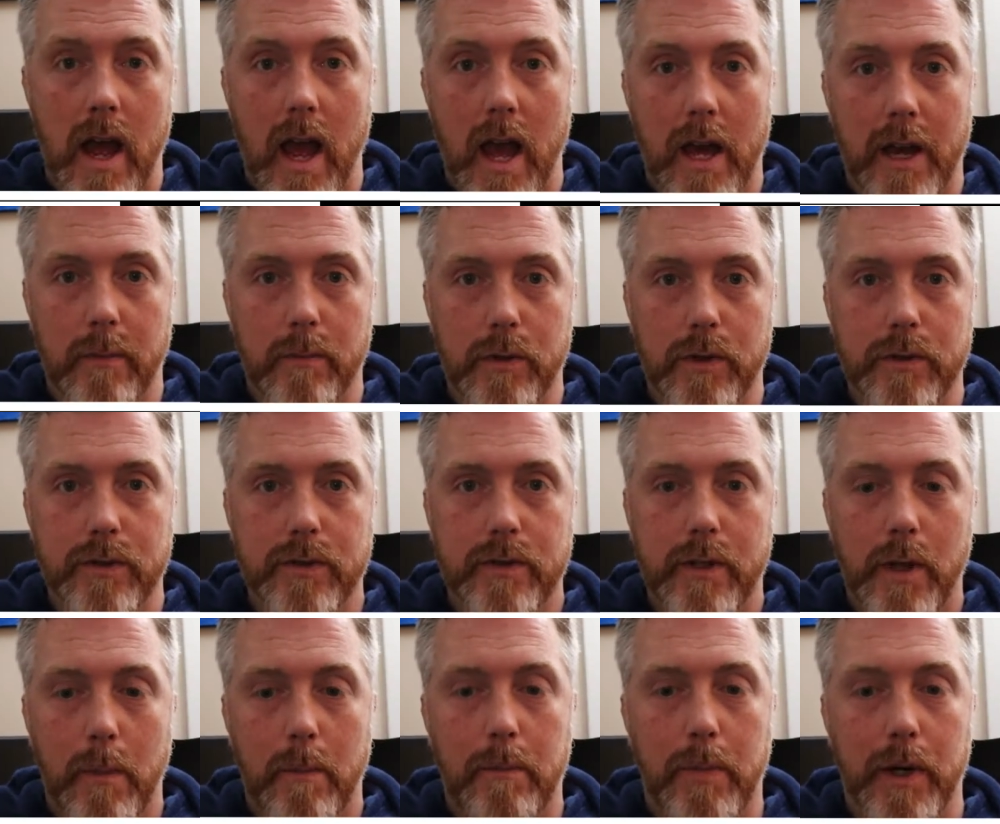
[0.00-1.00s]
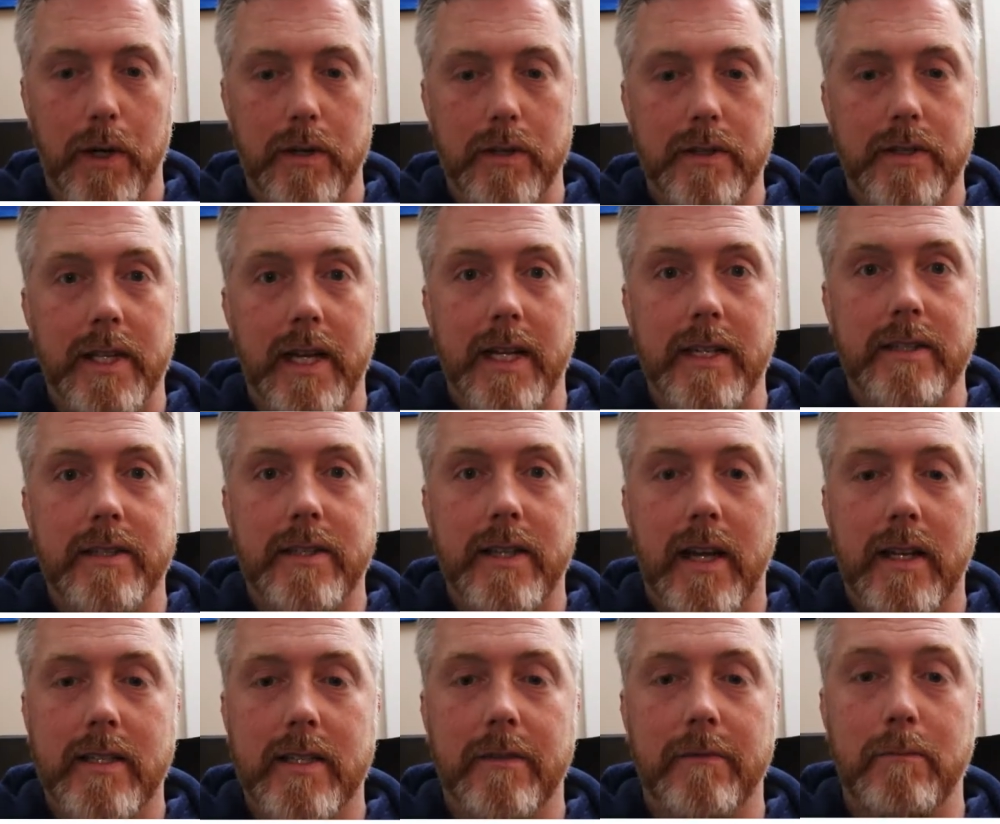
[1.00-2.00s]
Animals, birds,
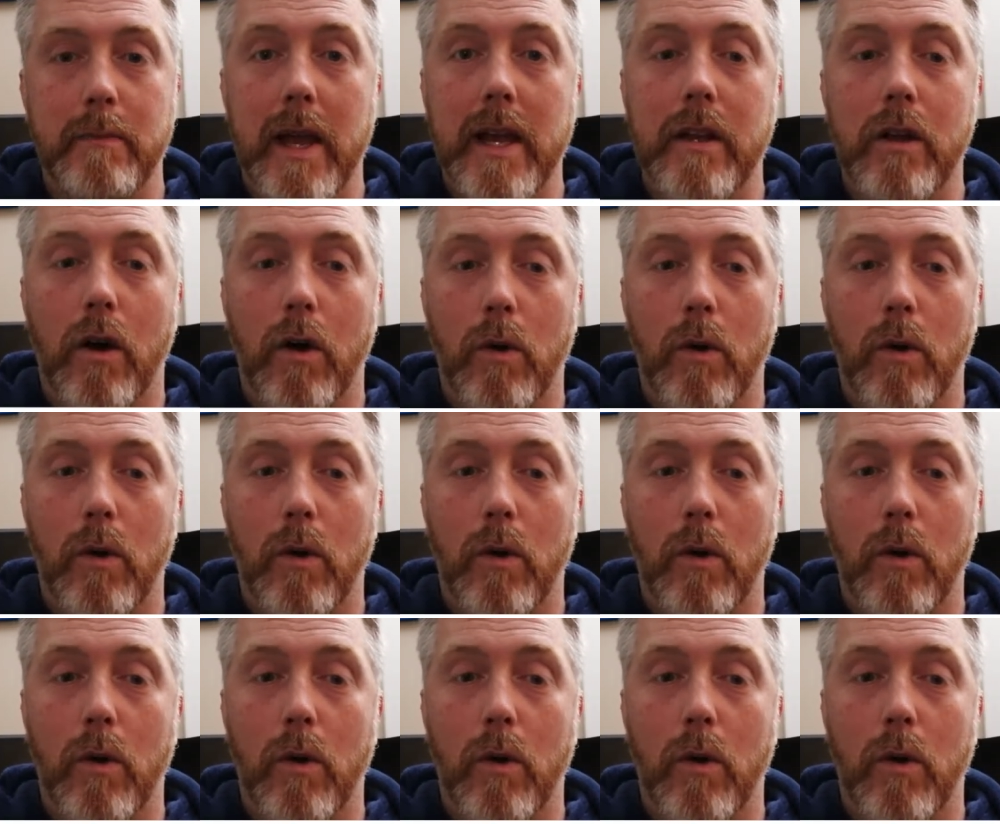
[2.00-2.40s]
insects have made